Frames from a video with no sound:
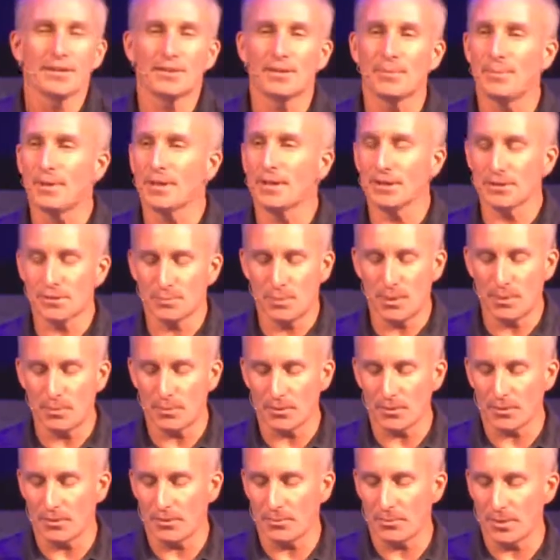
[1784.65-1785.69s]
Because people
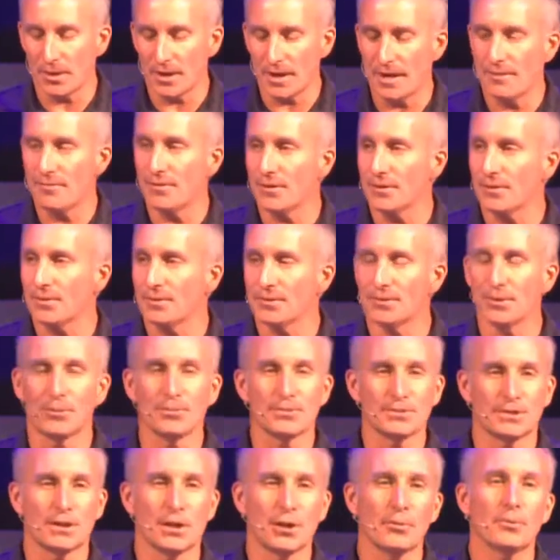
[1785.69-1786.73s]
that are behaving
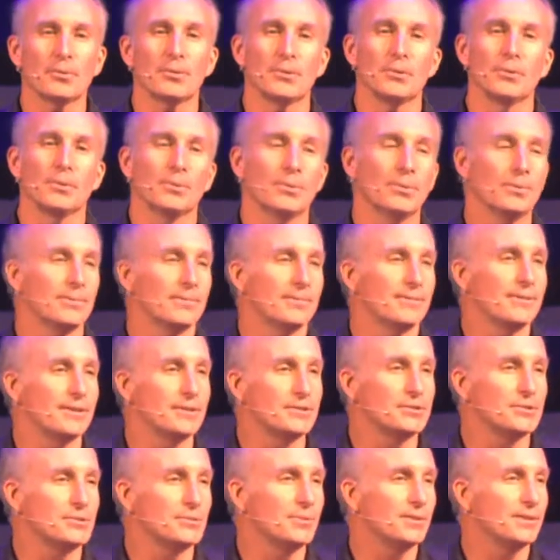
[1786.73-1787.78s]
don't tell you
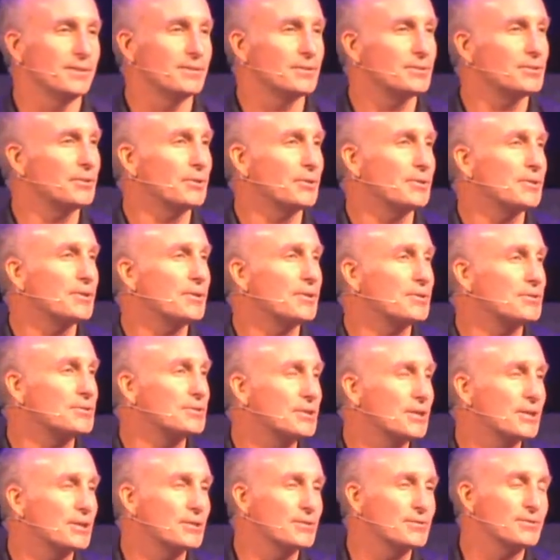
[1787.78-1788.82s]
that you need to turn the other
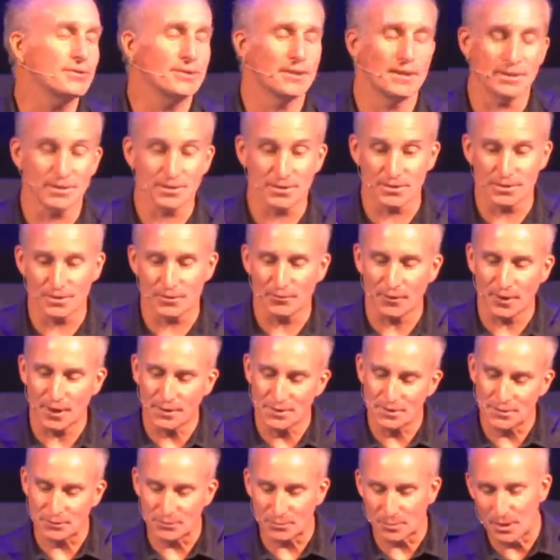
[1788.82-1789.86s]
cheek. Usually, it's the
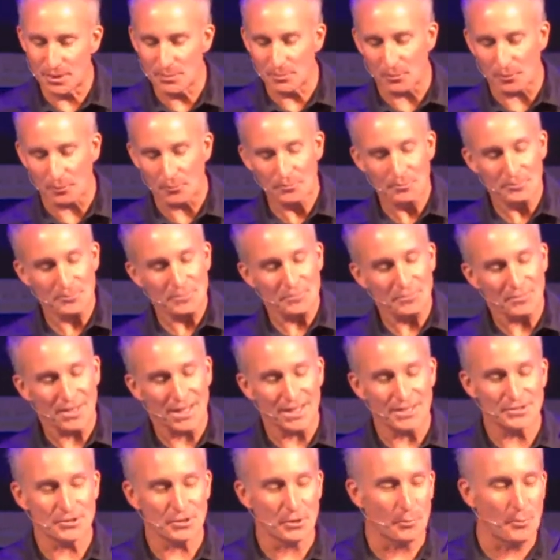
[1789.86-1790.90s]
divisive people.
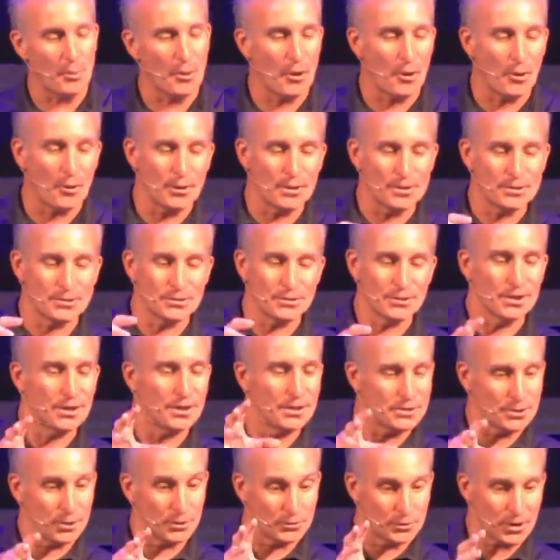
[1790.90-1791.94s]
And so Paul is going
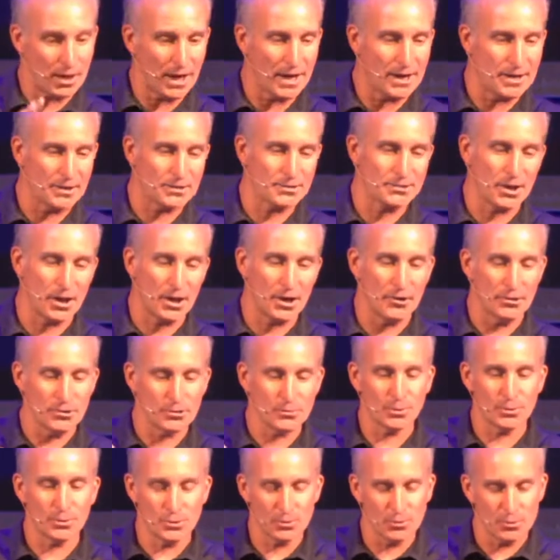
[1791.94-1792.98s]
to tell Titus, "Hey, here's
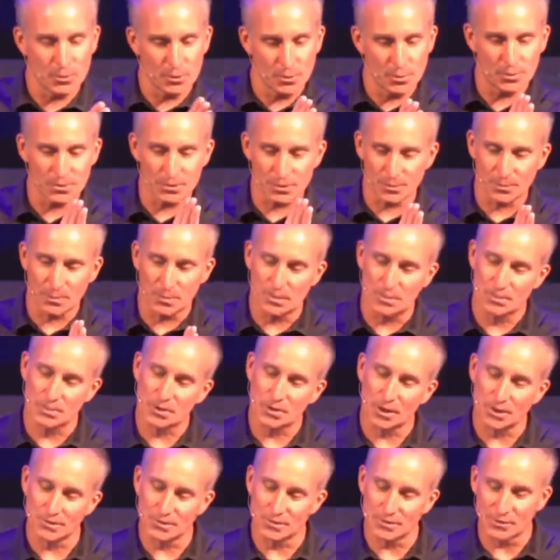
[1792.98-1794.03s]
what you do with someone who's
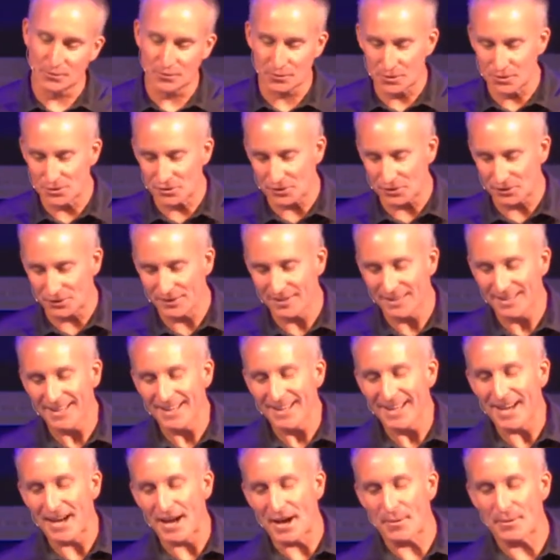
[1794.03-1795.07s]
causing division,
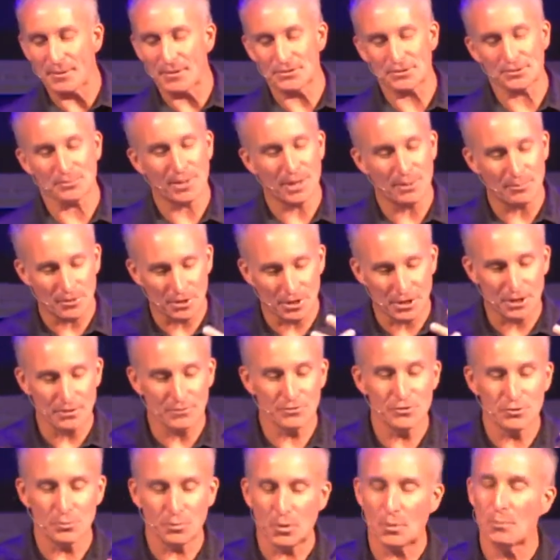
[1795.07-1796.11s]
because uh, the Bible gives
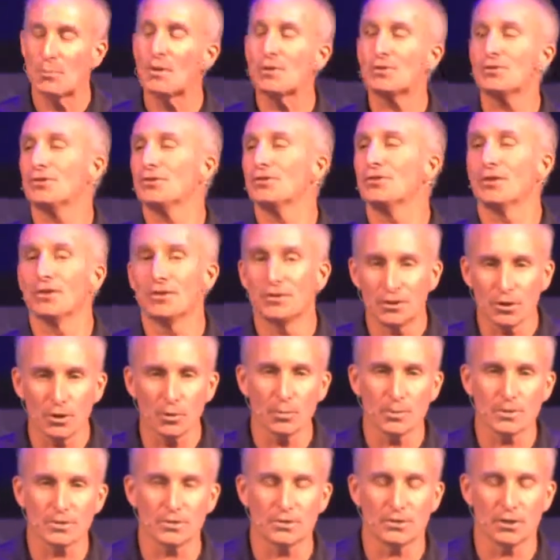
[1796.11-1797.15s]
you permission to deal
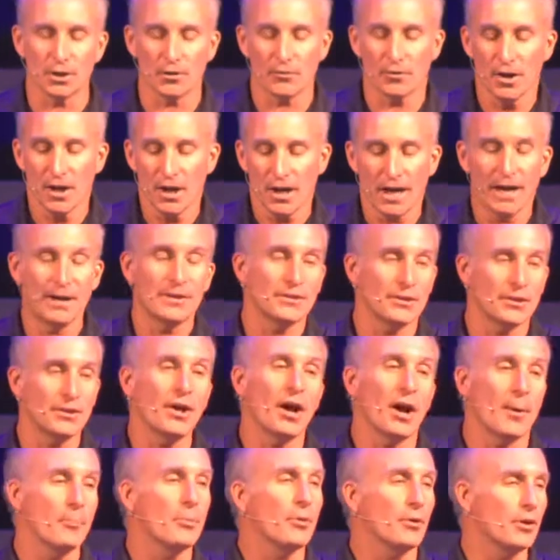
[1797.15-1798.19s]
with stuff and to
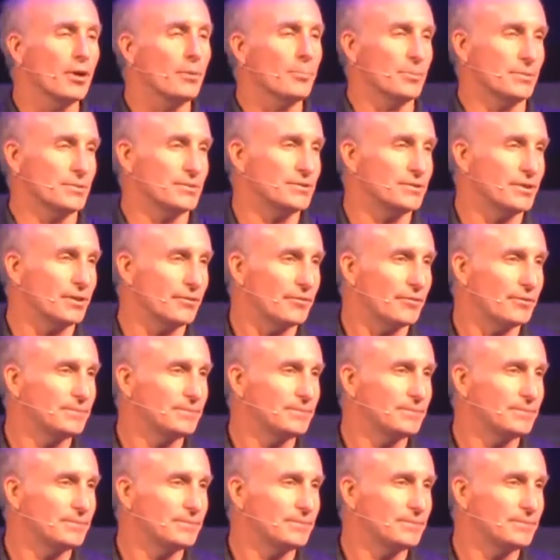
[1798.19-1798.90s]
not put up with stuff."